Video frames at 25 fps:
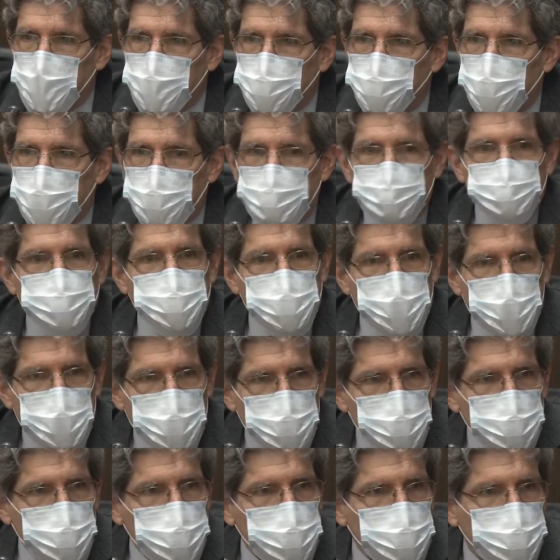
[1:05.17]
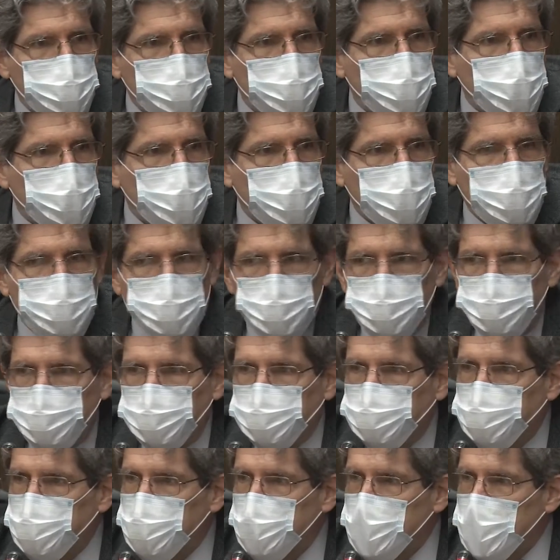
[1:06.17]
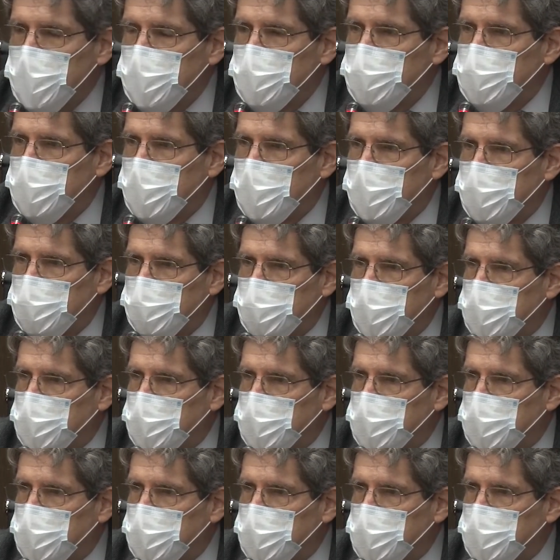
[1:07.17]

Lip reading: we have seen that,